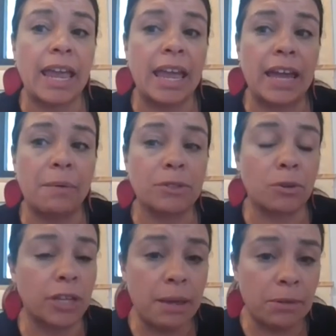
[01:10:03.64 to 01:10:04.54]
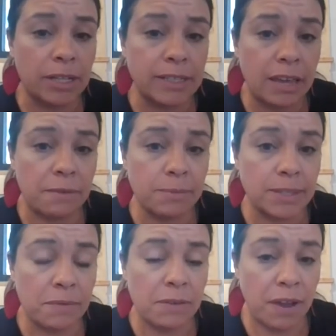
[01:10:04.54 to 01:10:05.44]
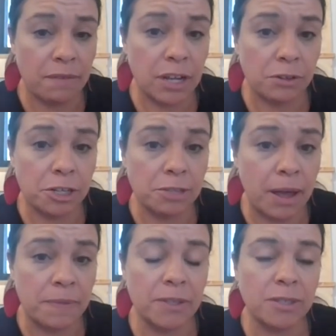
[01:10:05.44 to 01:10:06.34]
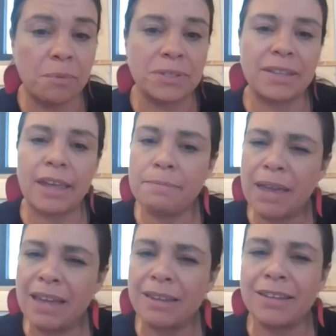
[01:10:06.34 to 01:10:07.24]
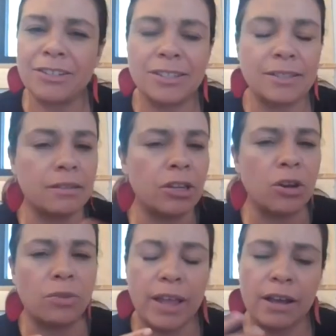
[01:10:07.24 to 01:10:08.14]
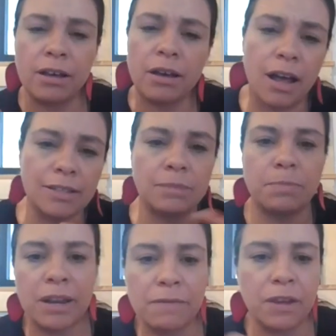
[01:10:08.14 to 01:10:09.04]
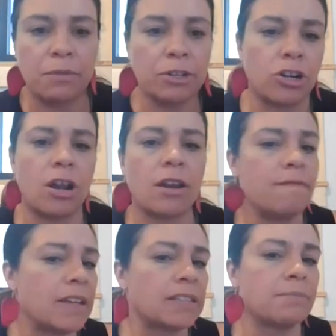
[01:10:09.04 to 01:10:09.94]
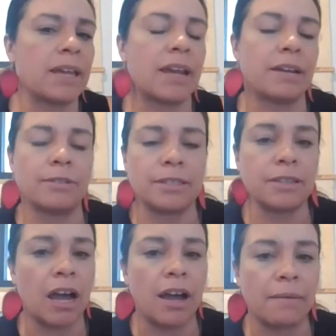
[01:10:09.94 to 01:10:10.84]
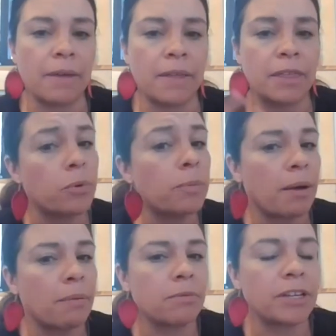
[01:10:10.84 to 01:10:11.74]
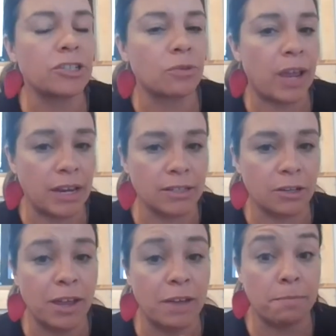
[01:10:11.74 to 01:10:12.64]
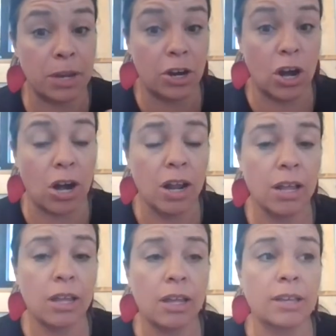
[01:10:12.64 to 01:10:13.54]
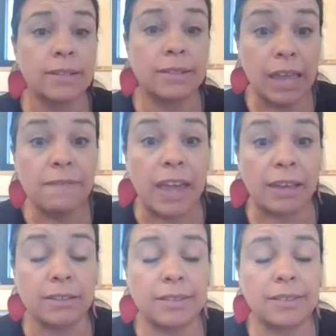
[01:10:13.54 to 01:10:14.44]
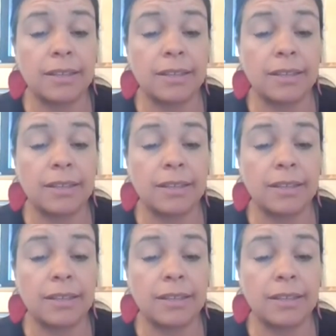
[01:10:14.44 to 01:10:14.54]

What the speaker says: and I was only able to save him $75 a month. So I was like, man, like, it's just, you know, like cost benefit, return on investment. I think we probably should wait until we have a bigger savings.